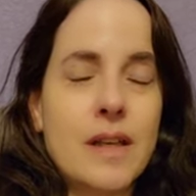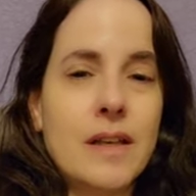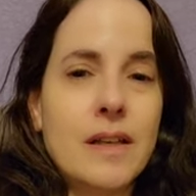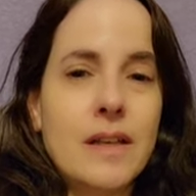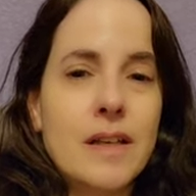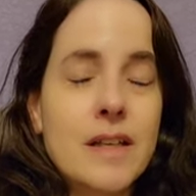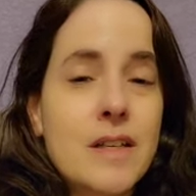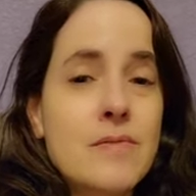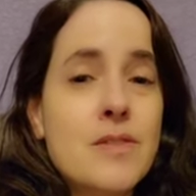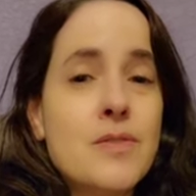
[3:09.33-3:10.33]
And
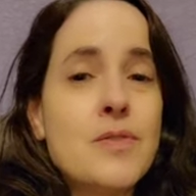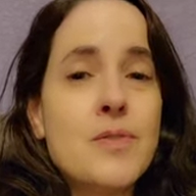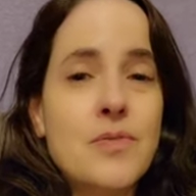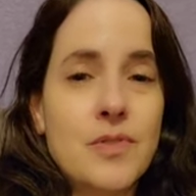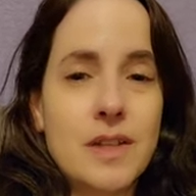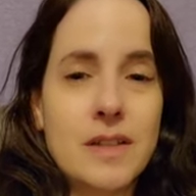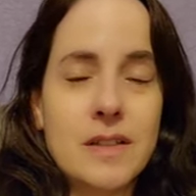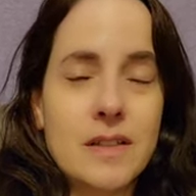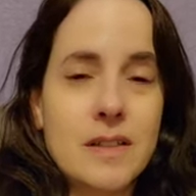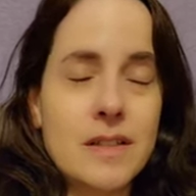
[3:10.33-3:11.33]
he was goofy.